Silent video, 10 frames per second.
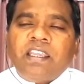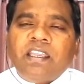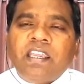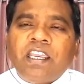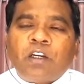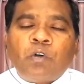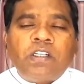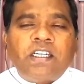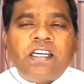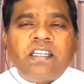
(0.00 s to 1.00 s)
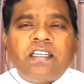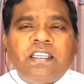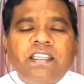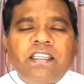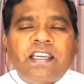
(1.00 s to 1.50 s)
He quoted
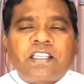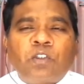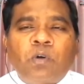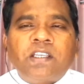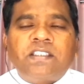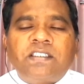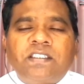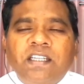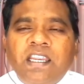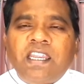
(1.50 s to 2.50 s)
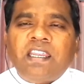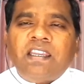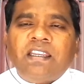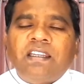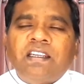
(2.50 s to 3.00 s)
Exodus 3
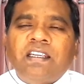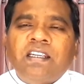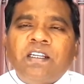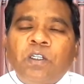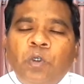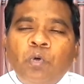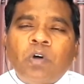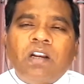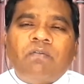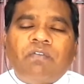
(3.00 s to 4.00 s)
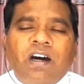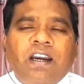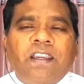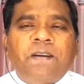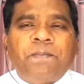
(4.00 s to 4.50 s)
2 and
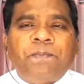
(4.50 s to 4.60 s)
5